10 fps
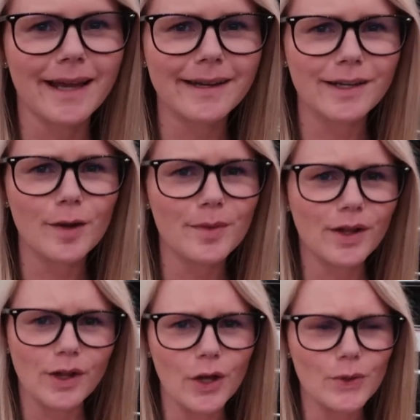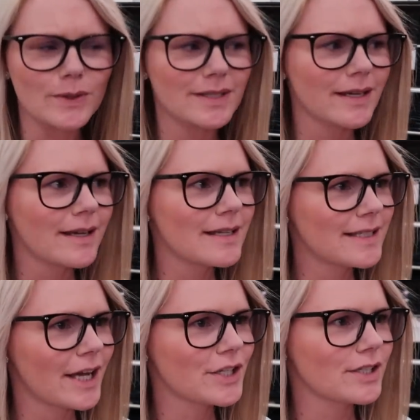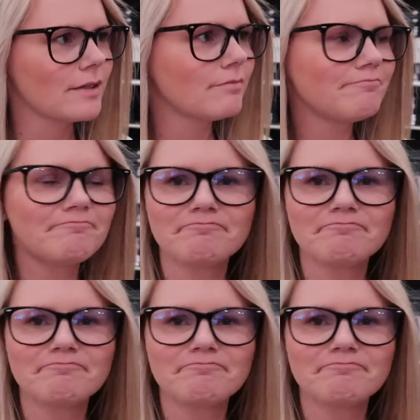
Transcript: I ended up in the clothes section,